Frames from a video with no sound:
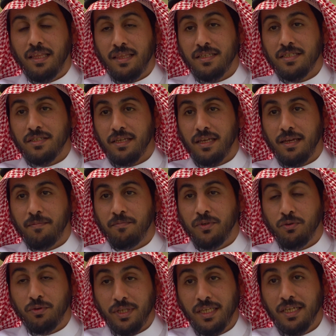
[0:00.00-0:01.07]
this um,
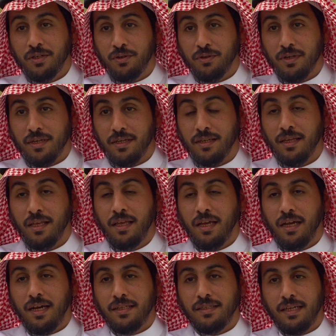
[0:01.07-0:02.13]
unique organ
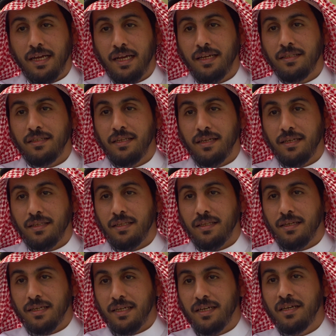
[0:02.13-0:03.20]
and handle it
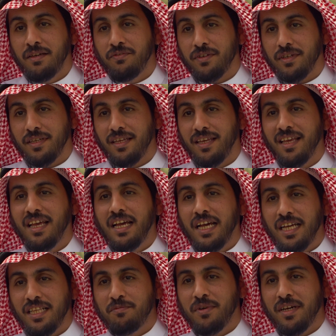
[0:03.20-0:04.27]
carefully
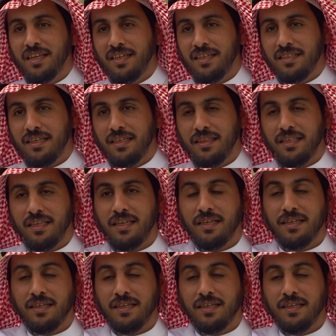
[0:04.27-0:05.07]
and bury it in the